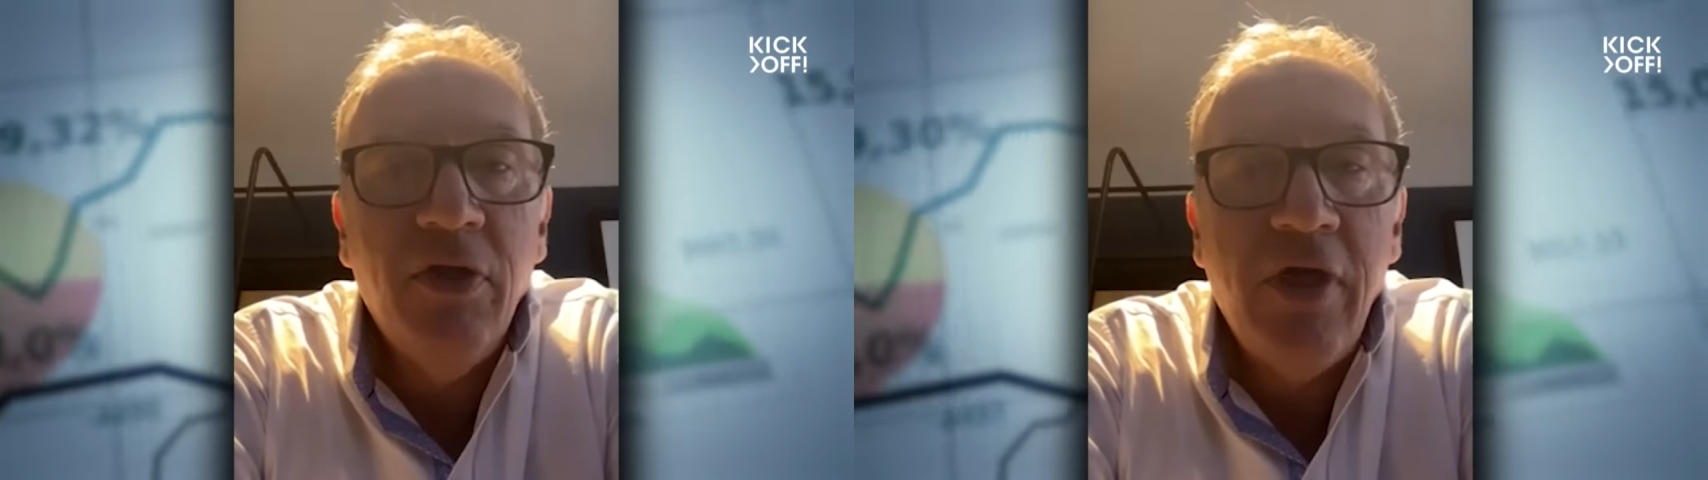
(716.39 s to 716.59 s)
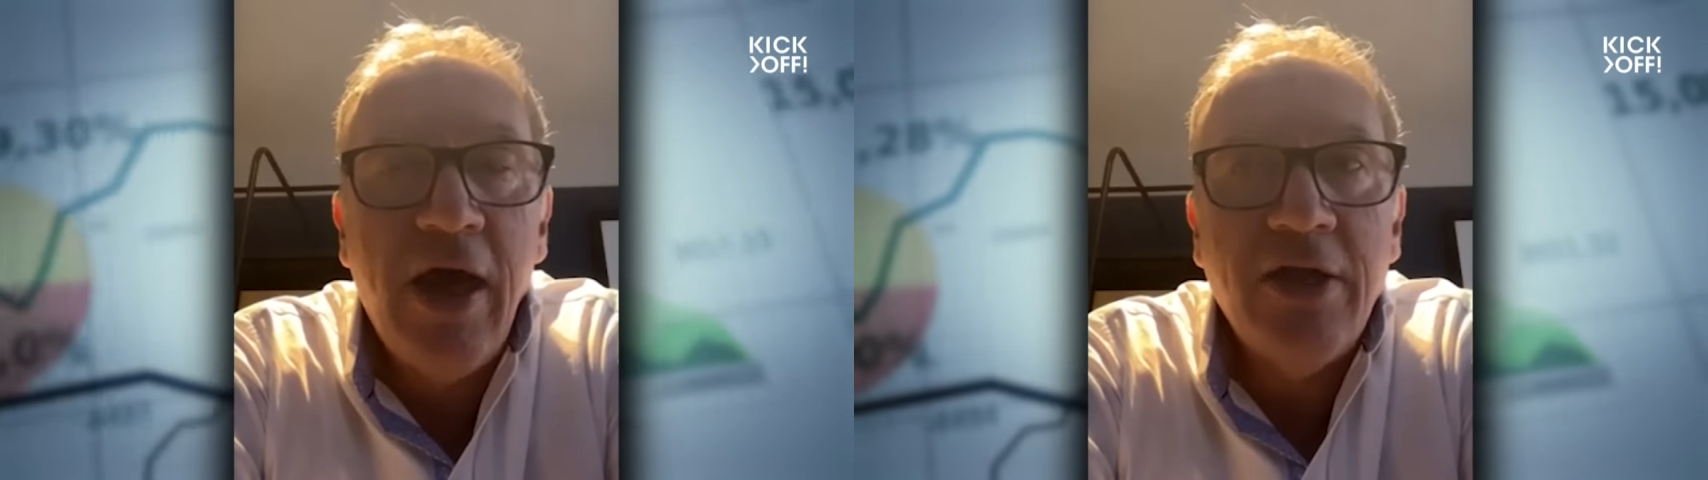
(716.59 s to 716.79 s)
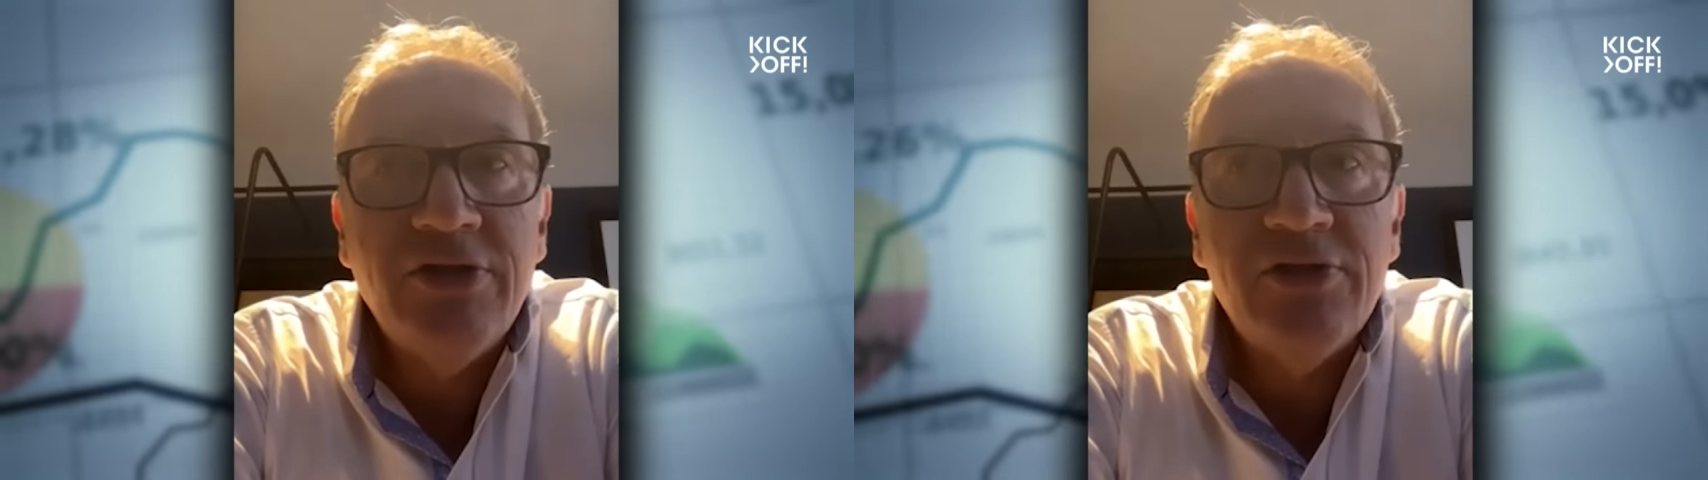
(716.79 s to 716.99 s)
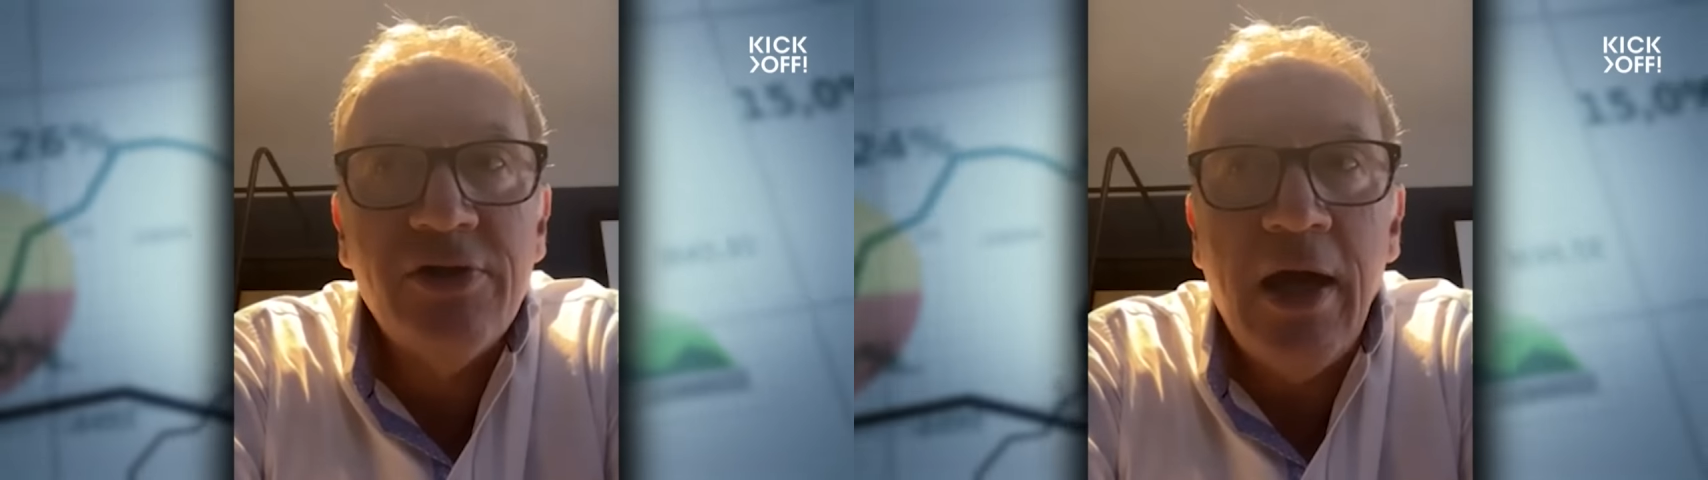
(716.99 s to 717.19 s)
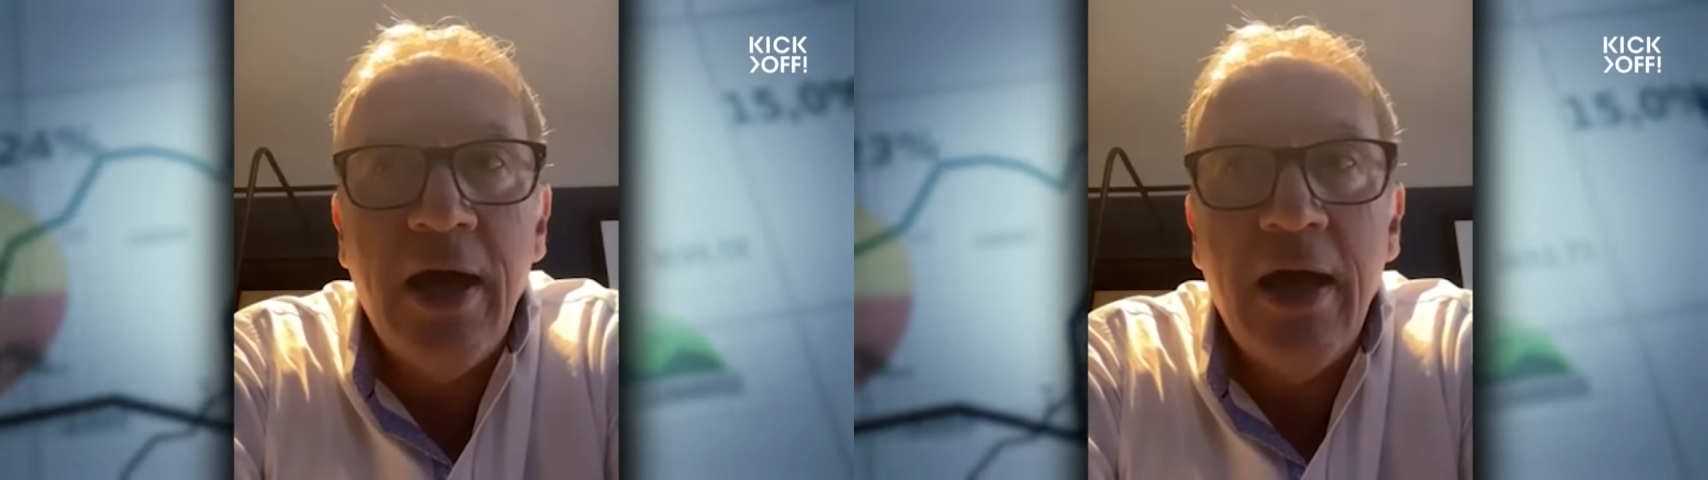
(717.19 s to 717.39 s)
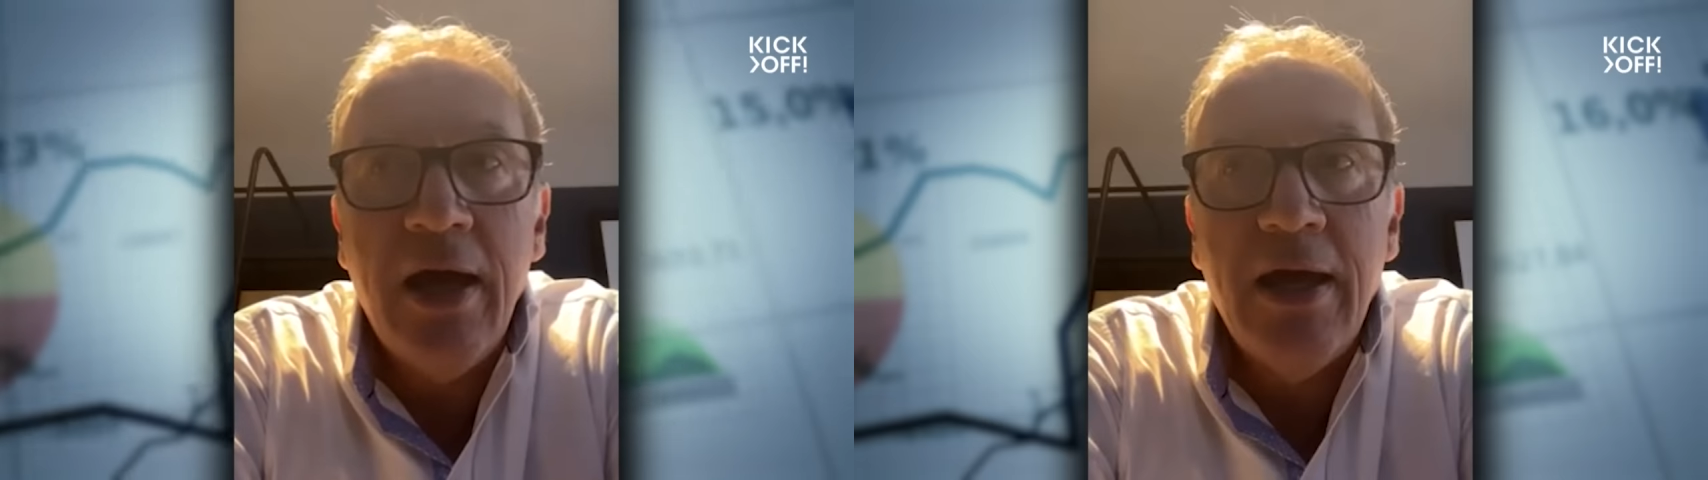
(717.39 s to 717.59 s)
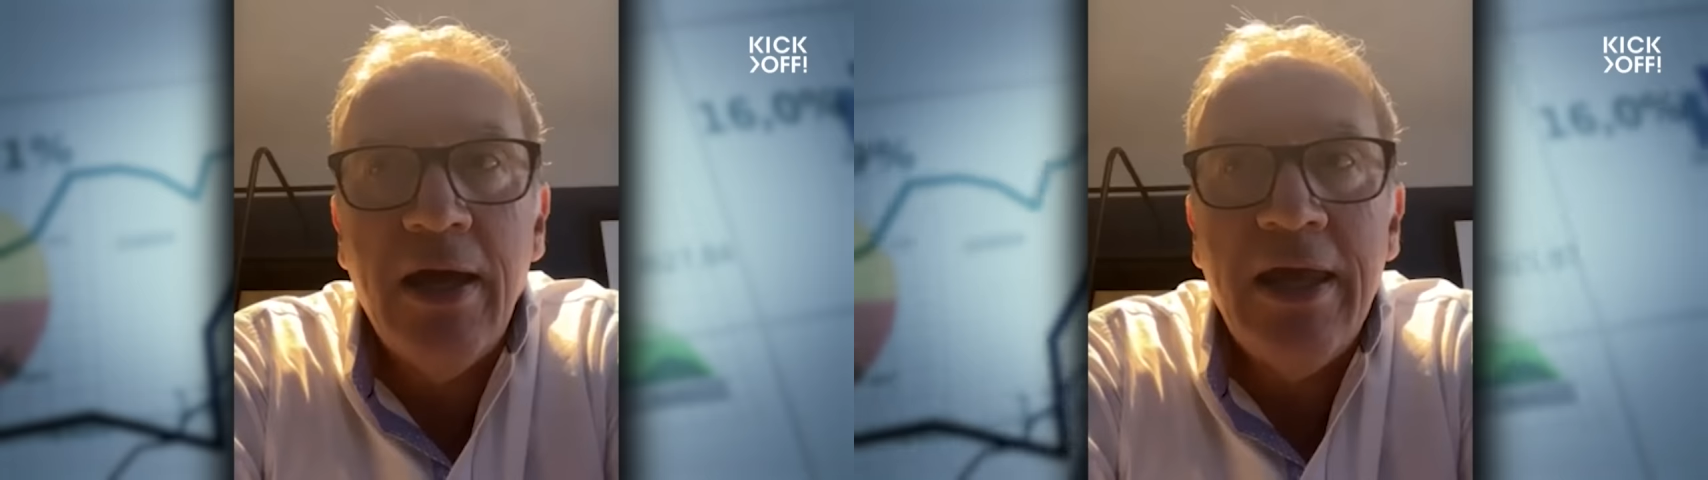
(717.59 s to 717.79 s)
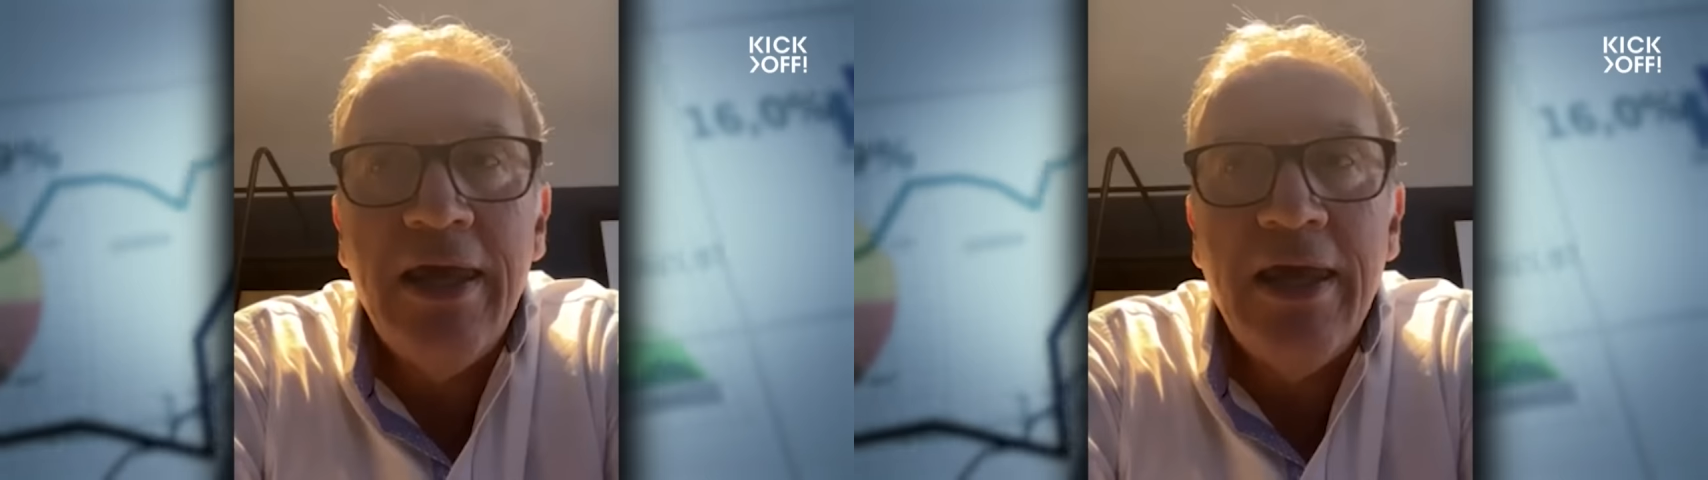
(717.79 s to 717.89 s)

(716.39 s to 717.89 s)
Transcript: that uh,